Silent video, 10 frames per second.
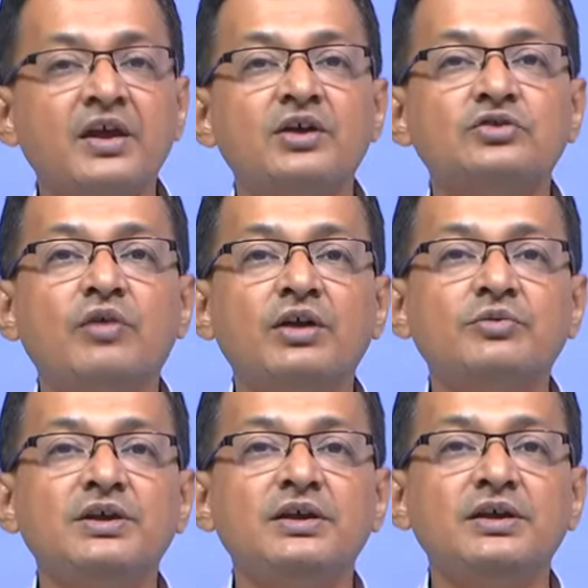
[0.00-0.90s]
So, what
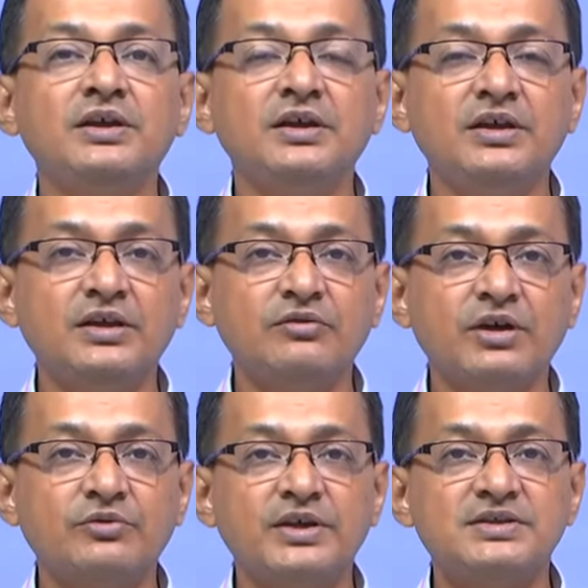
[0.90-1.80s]
we
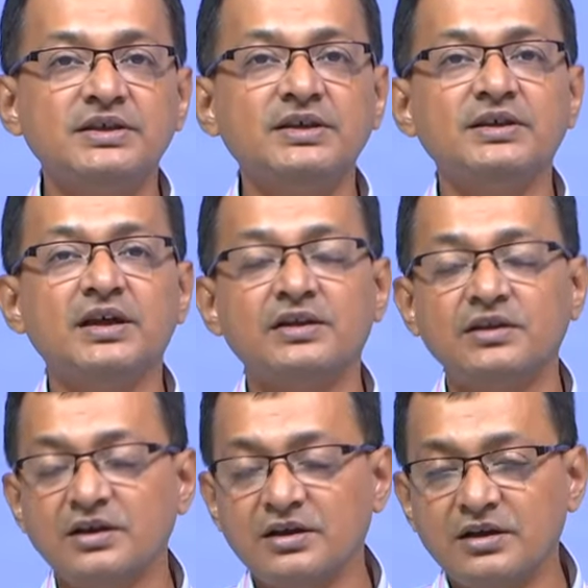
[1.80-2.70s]
are seeing that
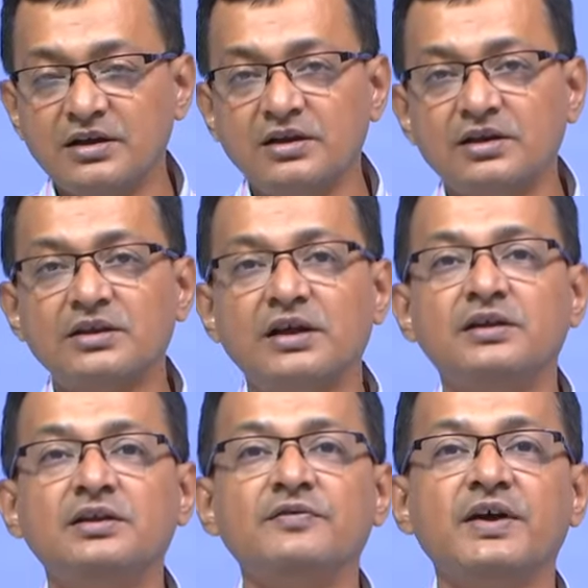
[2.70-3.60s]

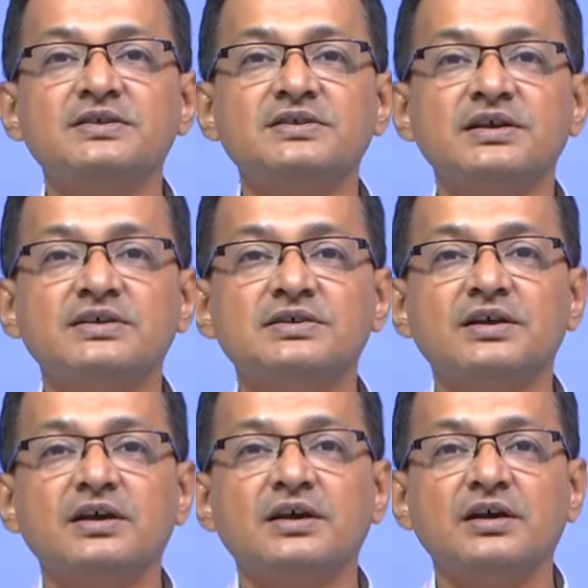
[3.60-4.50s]
that devices
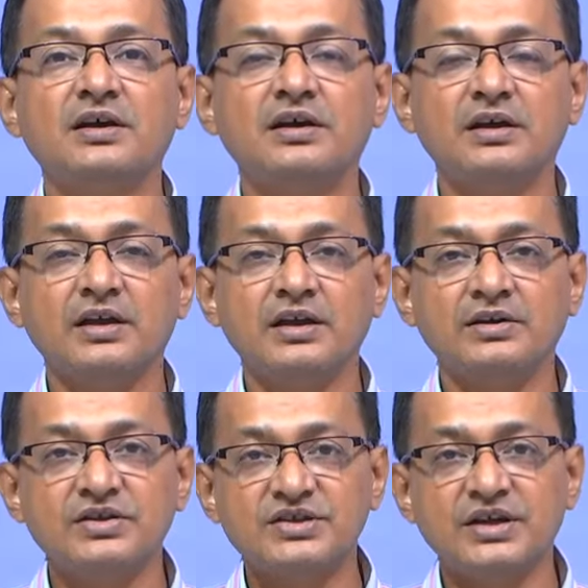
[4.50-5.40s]
in
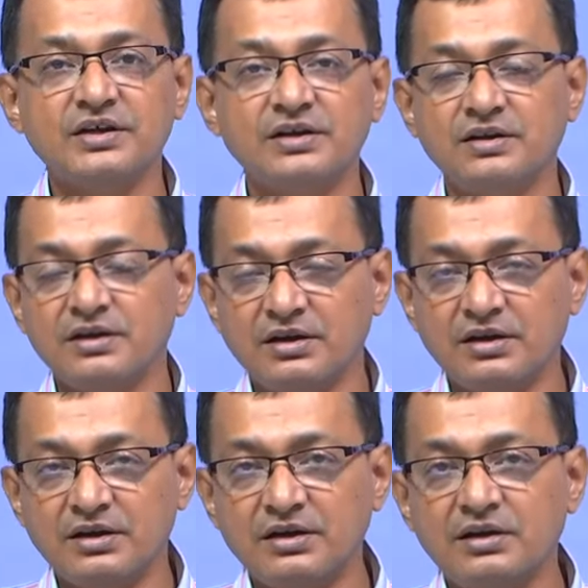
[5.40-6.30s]
recent
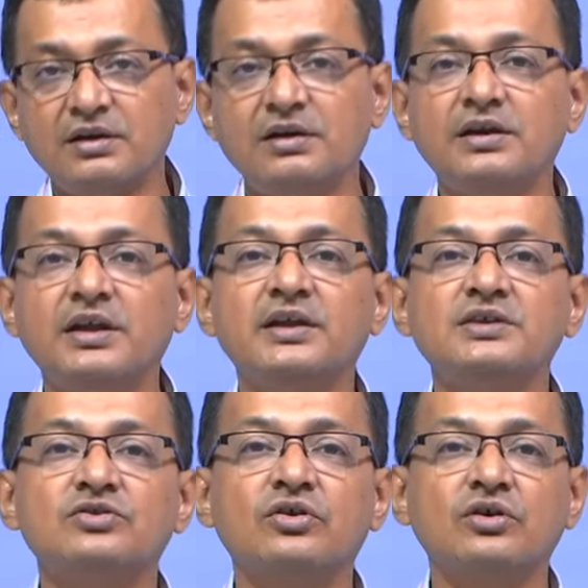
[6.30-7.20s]
days
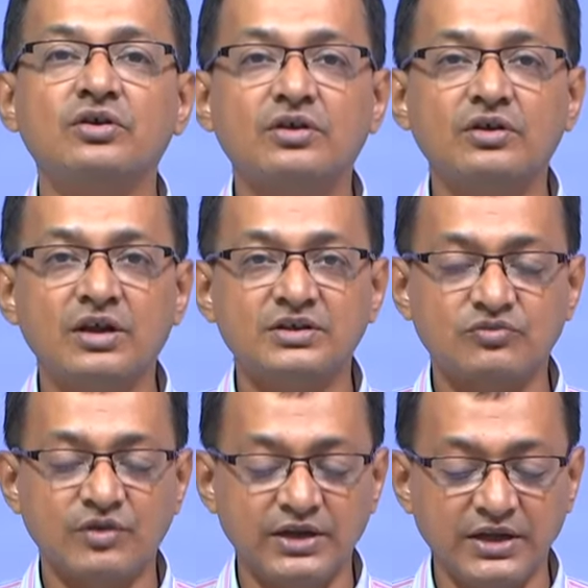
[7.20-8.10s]
or last
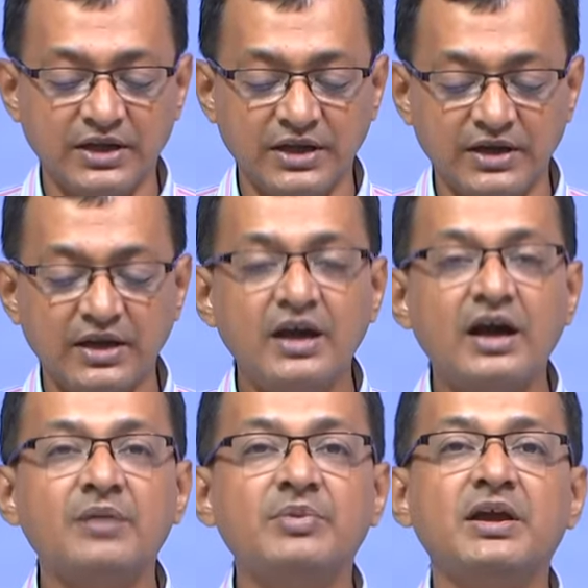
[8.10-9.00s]
one decade
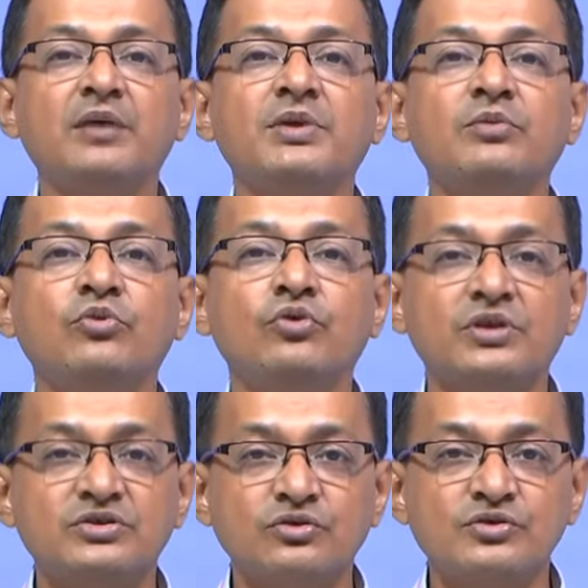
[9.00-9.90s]
are becoming more
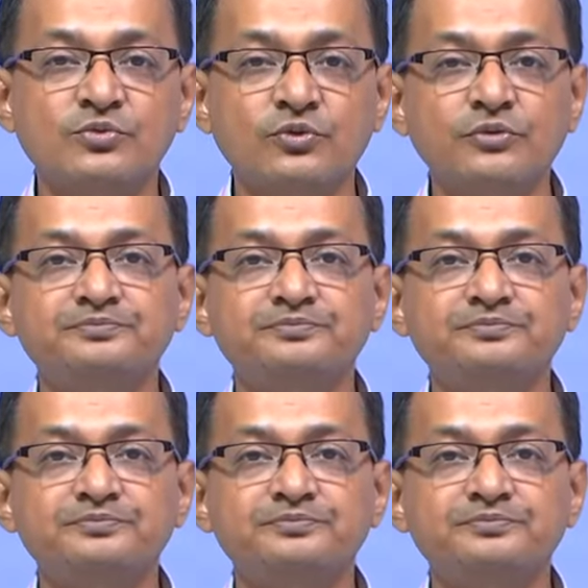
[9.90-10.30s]
resourceful,